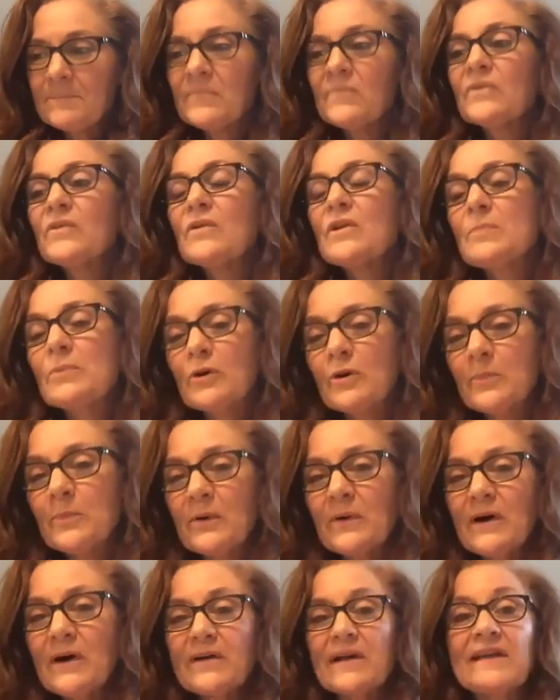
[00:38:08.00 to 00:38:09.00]
3
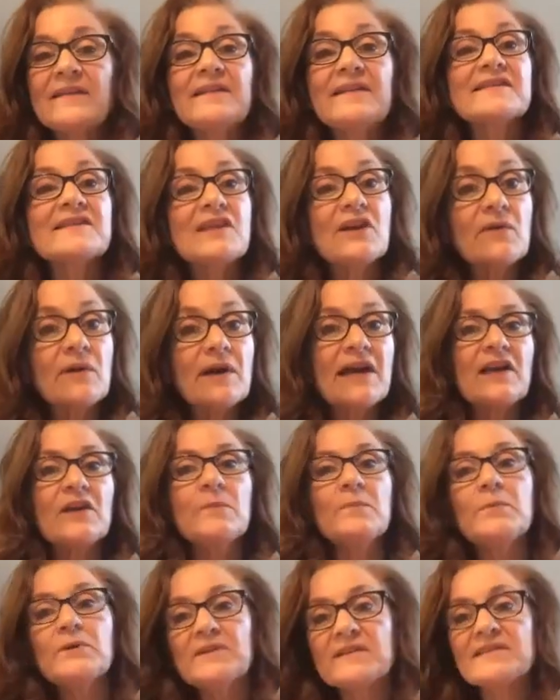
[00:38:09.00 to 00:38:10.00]
purple. Okay, let's go ahead
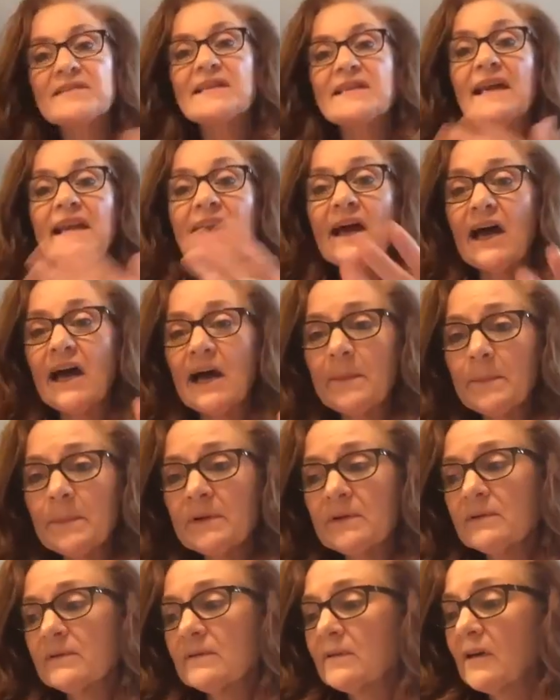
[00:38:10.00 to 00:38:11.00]
and put set up.
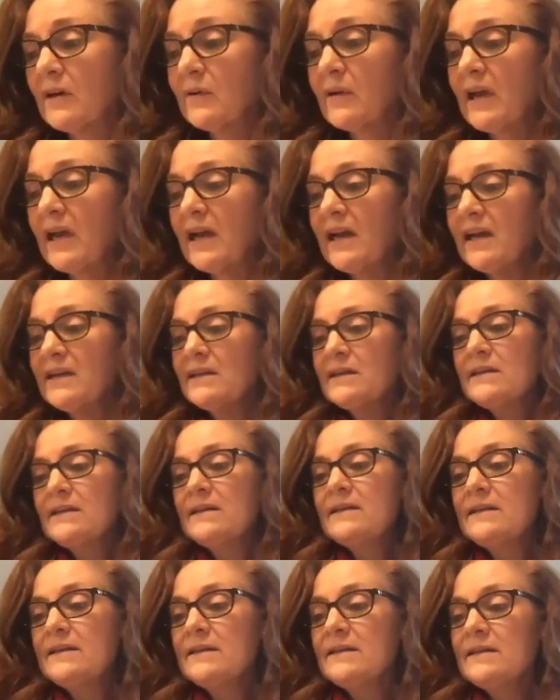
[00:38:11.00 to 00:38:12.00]
Okay,
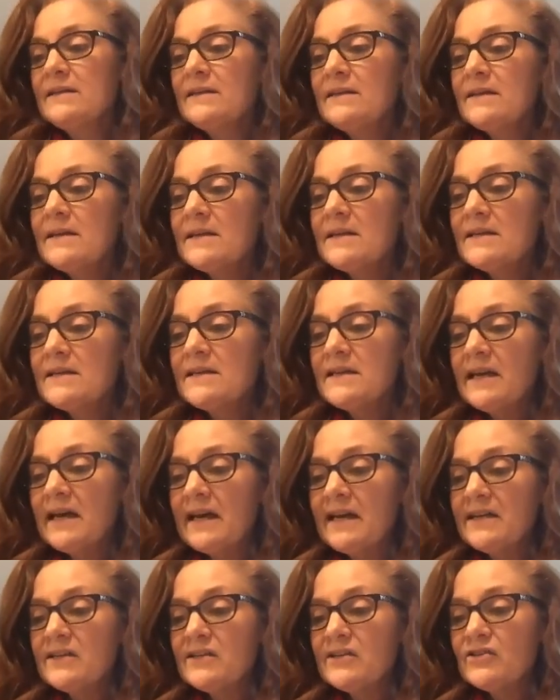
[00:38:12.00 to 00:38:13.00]

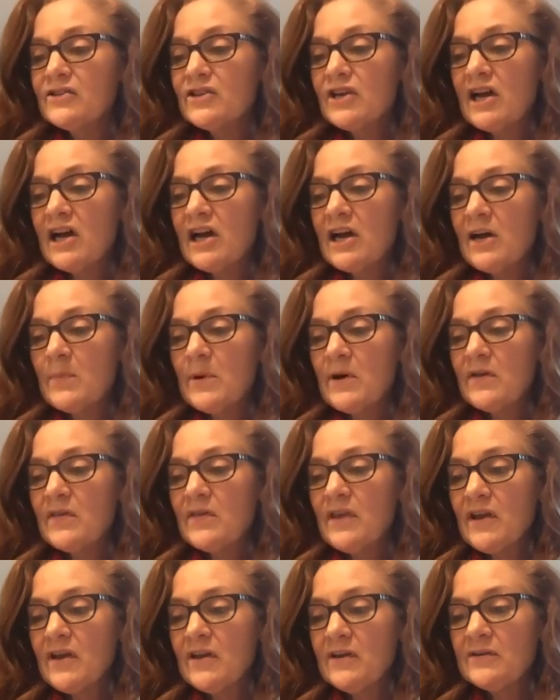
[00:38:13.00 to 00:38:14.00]
nice job on
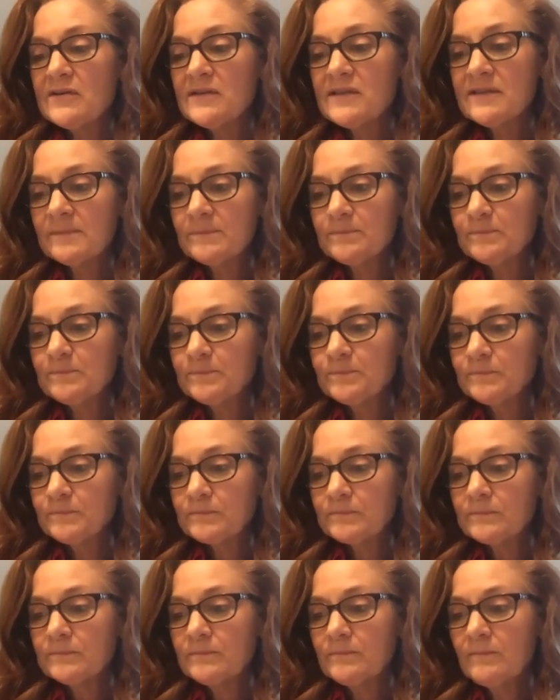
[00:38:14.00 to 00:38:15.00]
those.
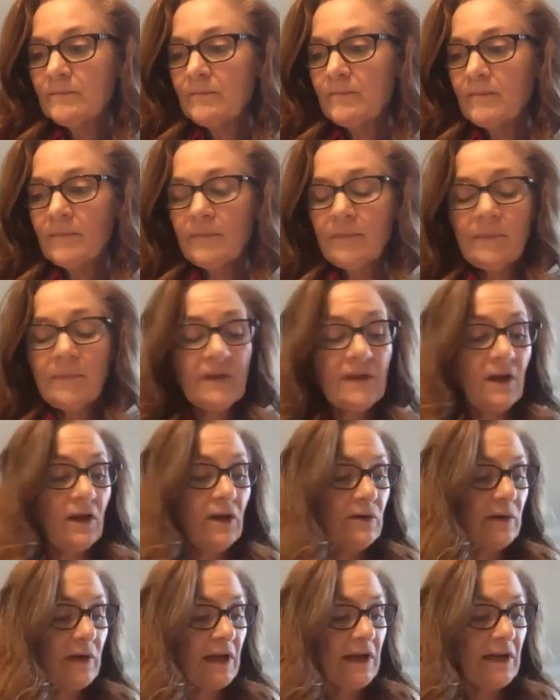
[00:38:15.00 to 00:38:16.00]

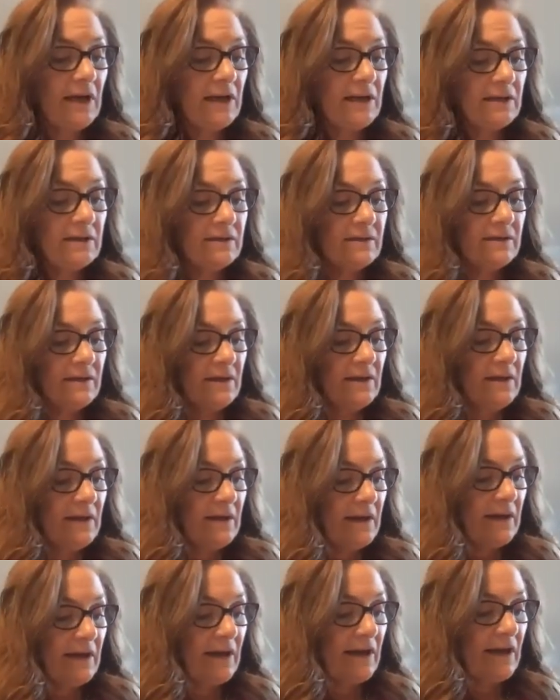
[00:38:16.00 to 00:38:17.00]
Okay,
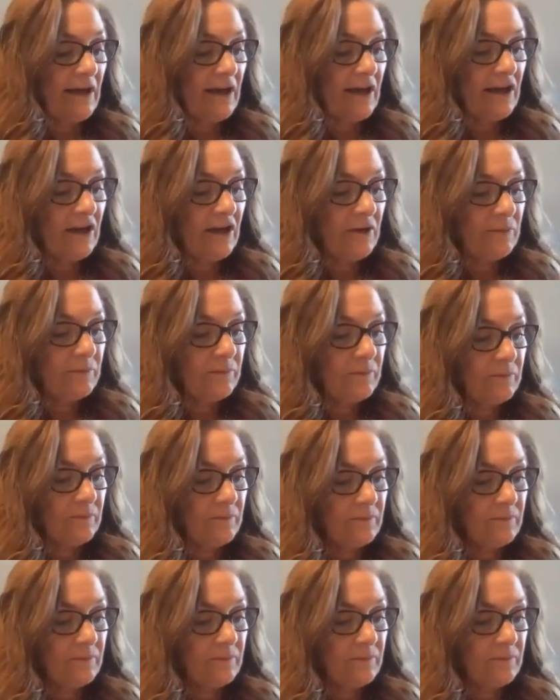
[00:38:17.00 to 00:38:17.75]
and